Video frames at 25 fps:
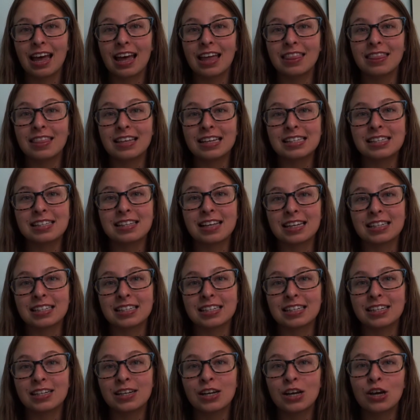In this
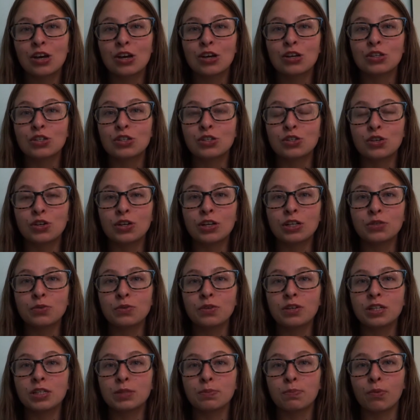lesson, students
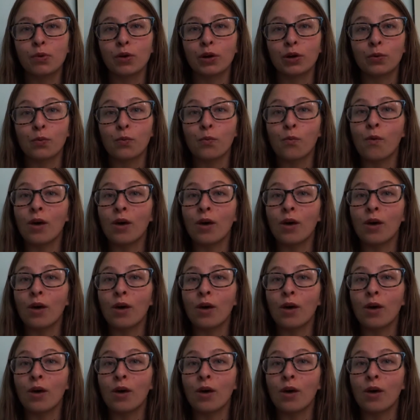will explore